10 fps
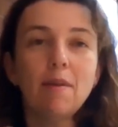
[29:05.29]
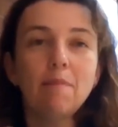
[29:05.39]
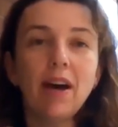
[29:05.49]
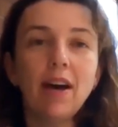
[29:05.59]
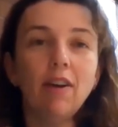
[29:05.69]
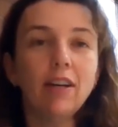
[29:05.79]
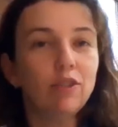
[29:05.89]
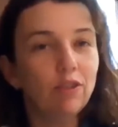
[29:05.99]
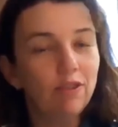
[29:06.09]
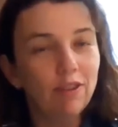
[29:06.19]
But I
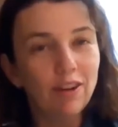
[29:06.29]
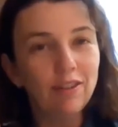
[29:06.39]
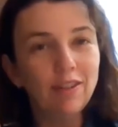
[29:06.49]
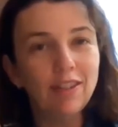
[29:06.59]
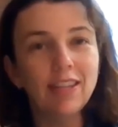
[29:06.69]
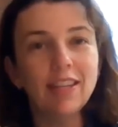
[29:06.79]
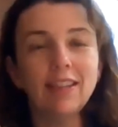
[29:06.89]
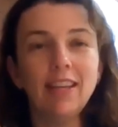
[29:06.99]
do note that